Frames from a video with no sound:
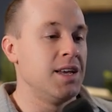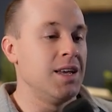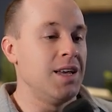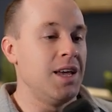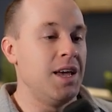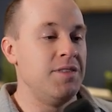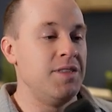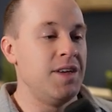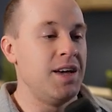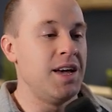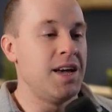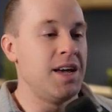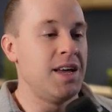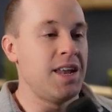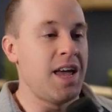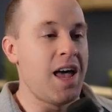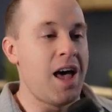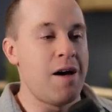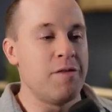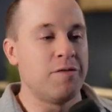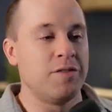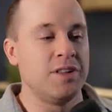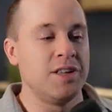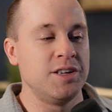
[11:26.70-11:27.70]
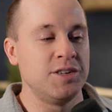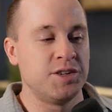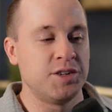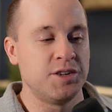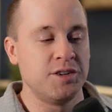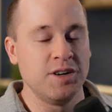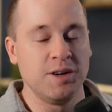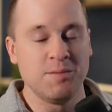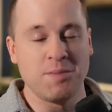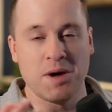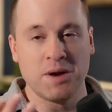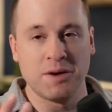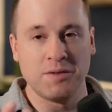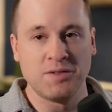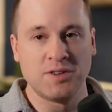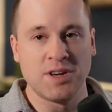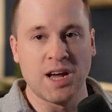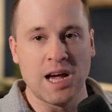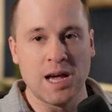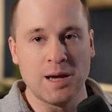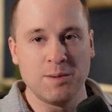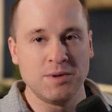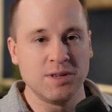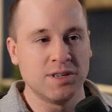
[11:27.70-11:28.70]
And then after that certain amount of
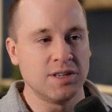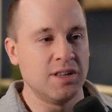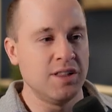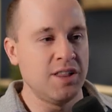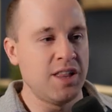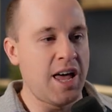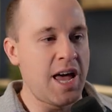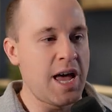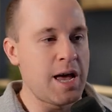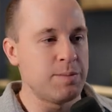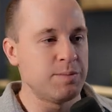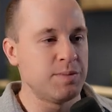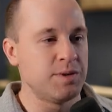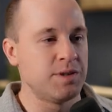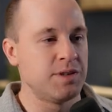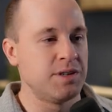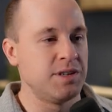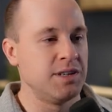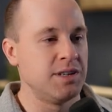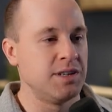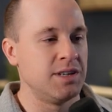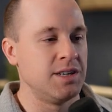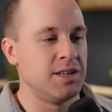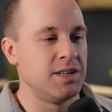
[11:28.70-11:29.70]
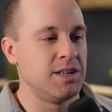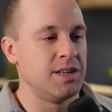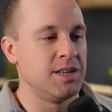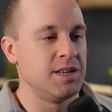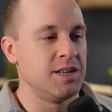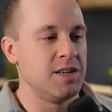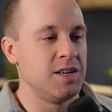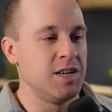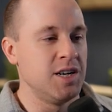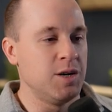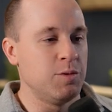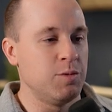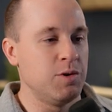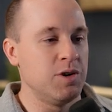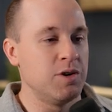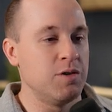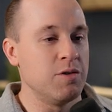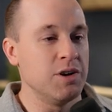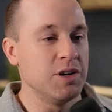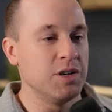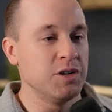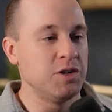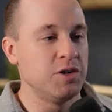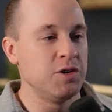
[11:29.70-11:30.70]
time has elapsed, we're
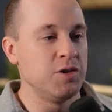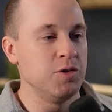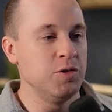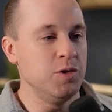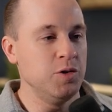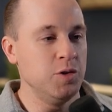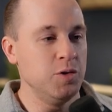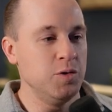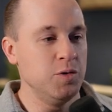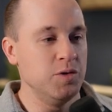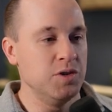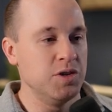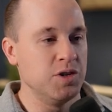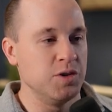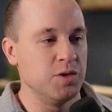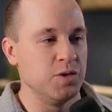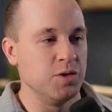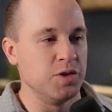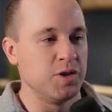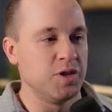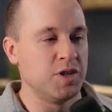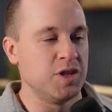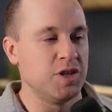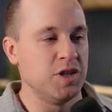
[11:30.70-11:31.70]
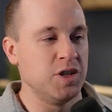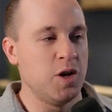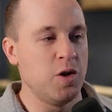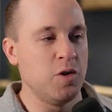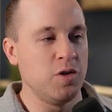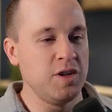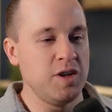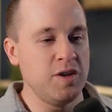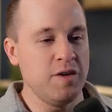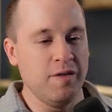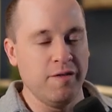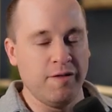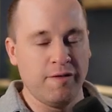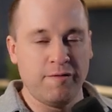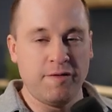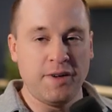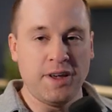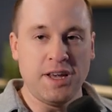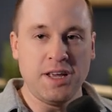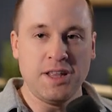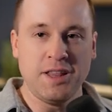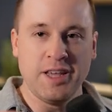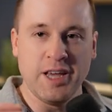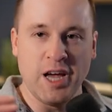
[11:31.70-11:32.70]
going to slowly
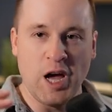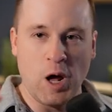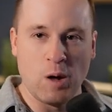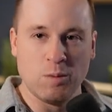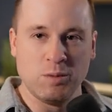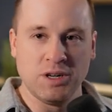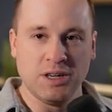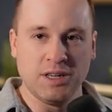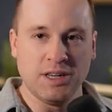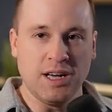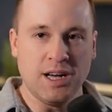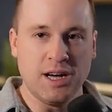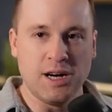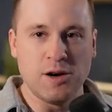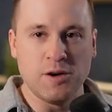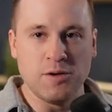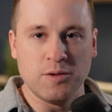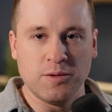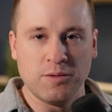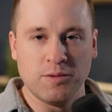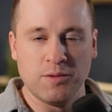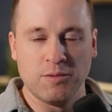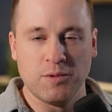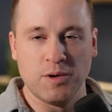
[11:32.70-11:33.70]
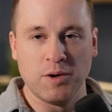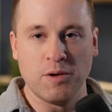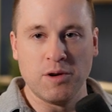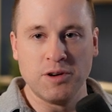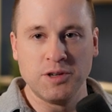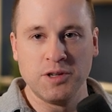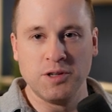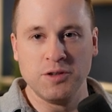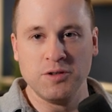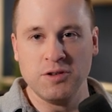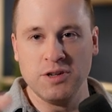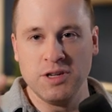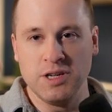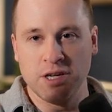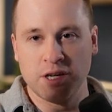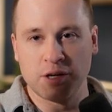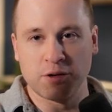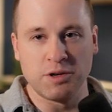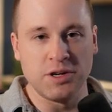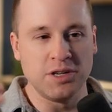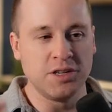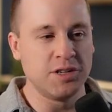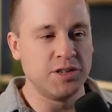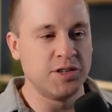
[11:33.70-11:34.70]
fade the object out. We're going to
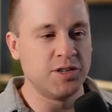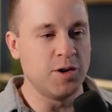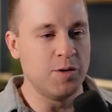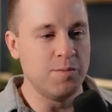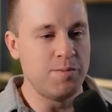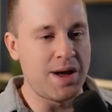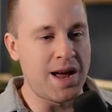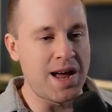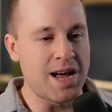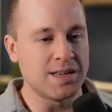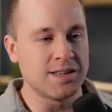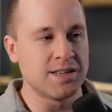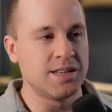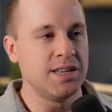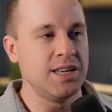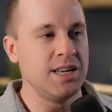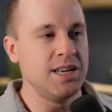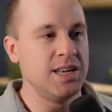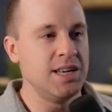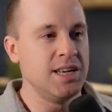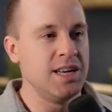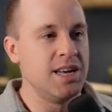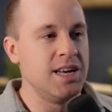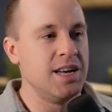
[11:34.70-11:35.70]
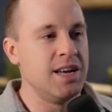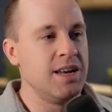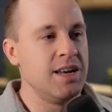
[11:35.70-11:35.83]
decrease its opacity.